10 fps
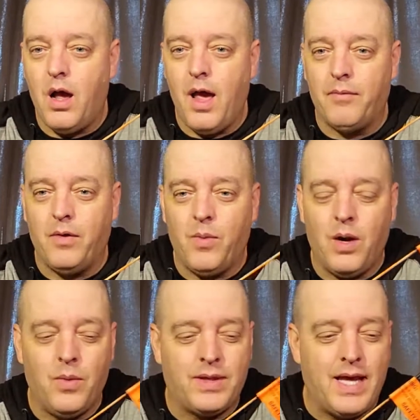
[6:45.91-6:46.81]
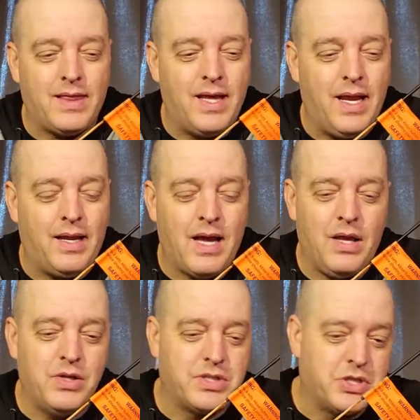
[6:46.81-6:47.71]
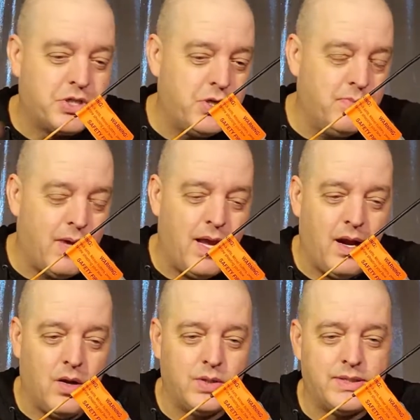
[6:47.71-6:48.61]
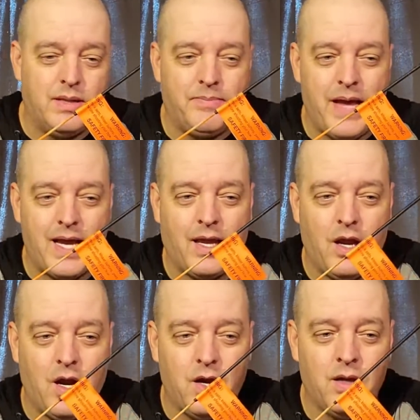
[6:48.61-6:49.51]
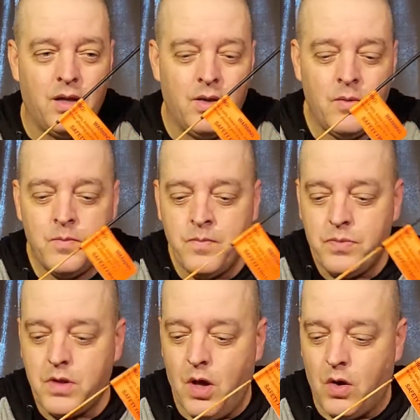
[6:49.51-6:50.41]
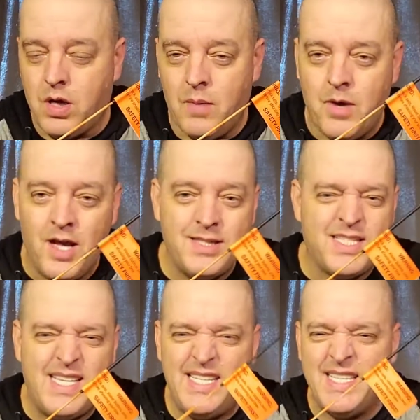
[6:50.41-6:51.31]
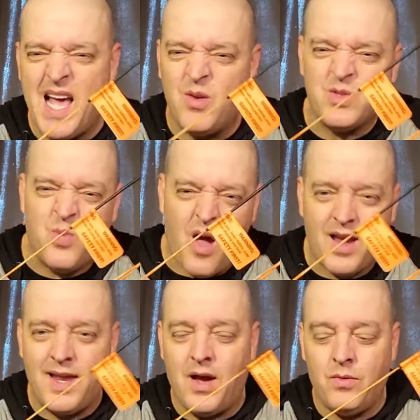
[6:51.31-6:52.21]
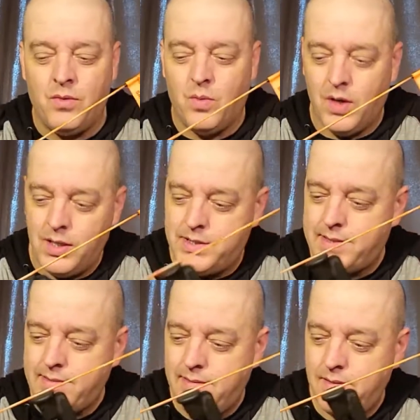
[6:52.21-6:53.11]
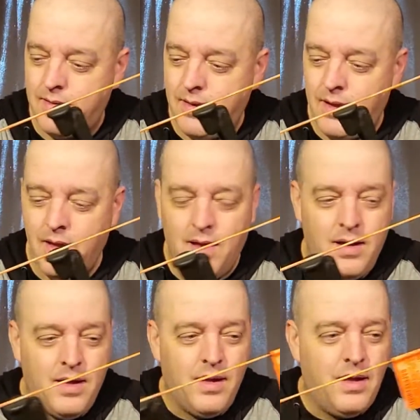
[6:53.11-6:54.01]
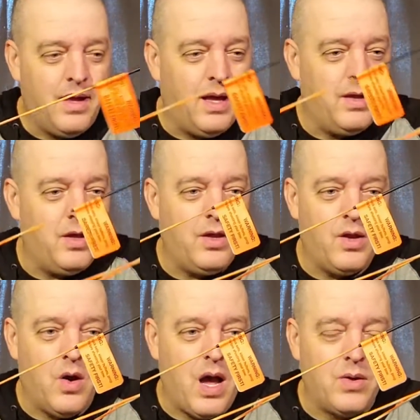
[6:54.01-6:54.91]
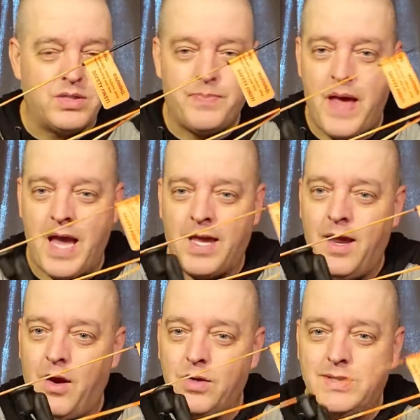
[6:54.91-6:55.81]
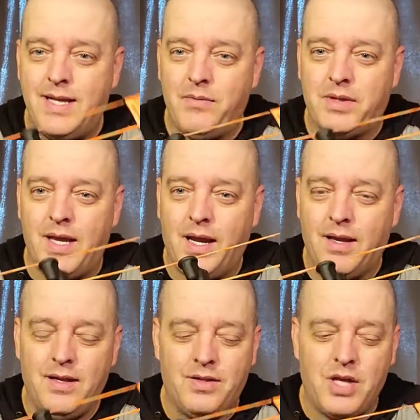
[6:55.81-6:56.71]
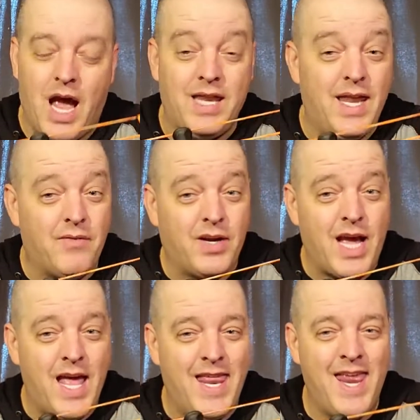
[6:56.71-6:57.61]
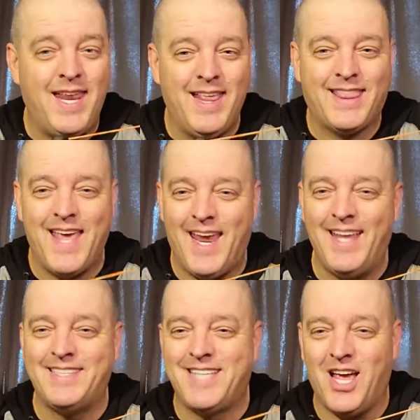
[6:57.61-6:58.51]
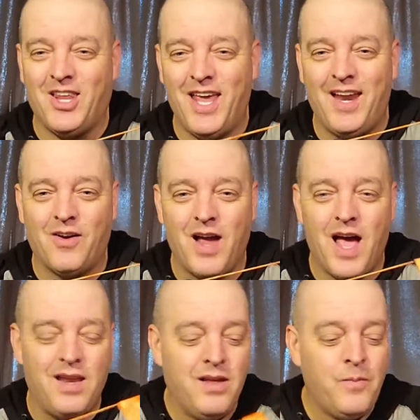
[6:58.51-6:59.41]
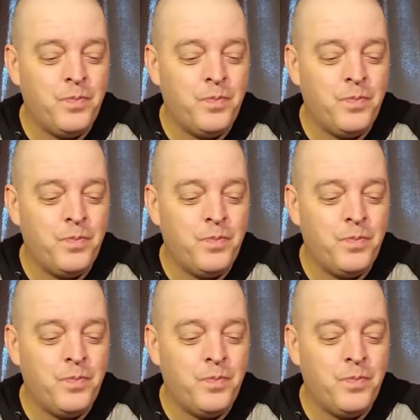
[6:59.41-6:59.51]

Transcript: everywhere with that thing. I used to shoot my arrows in the backyard. You know, come hunting season, I was walking out in the woods. And, you know, I was packing arrows and everything. I never got anything until later on.